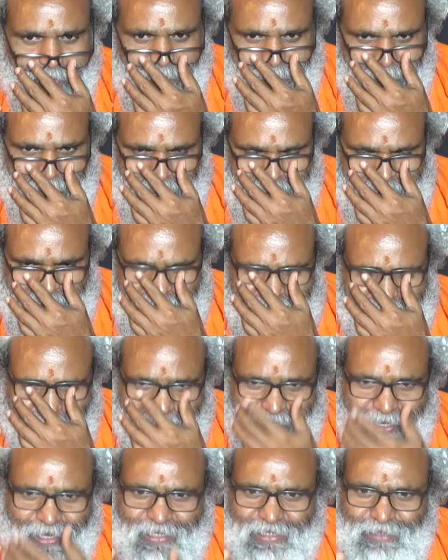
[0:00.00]
So Chittam
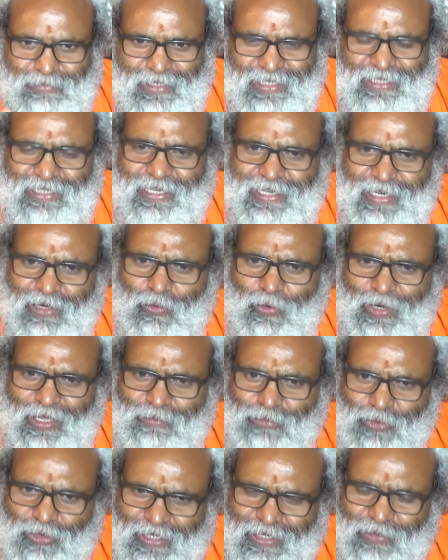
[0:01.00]
here is means including
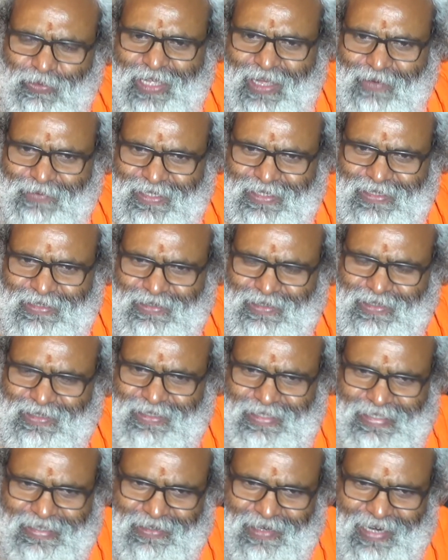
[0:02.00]
Buddhi. We have discussed
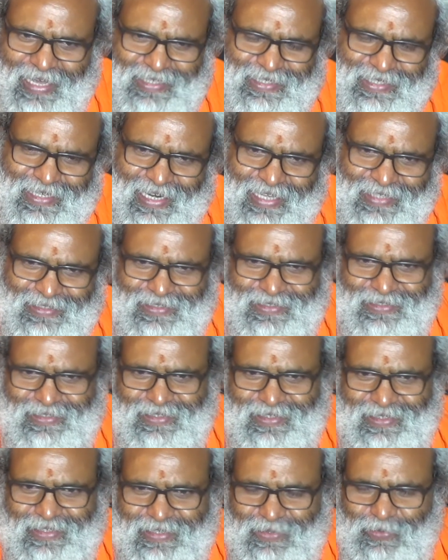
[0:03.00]
in the last class.
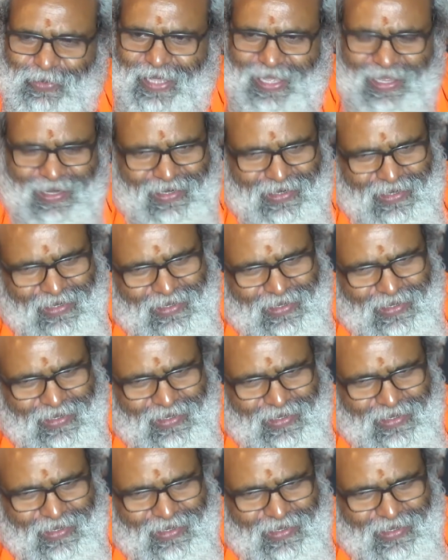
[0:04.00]
When